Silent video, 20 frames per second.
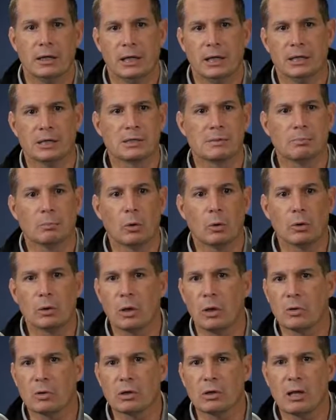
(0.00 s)
It's more
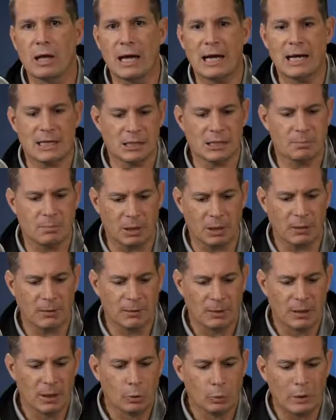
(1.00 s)
localized. But
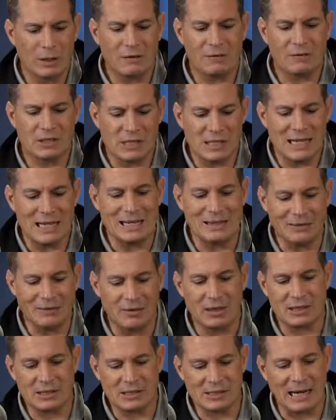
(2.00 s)
we've seen
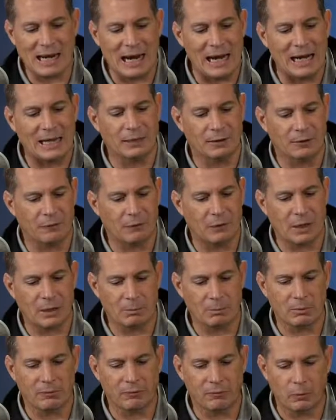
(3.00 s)
this kind of
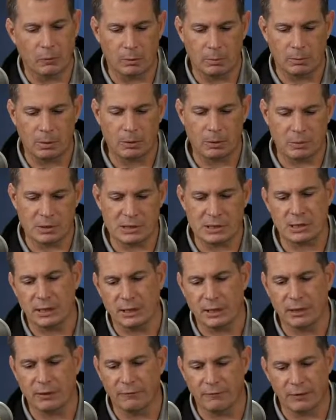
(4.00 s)
thing before, but we see
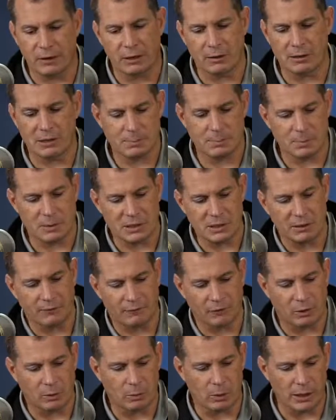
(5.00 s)
it in a very
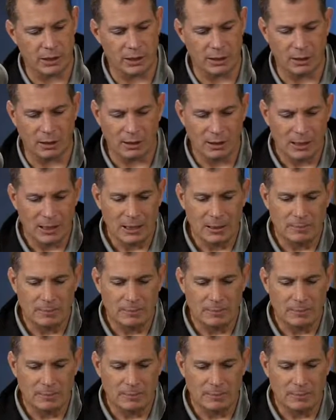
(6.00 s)
specific way here.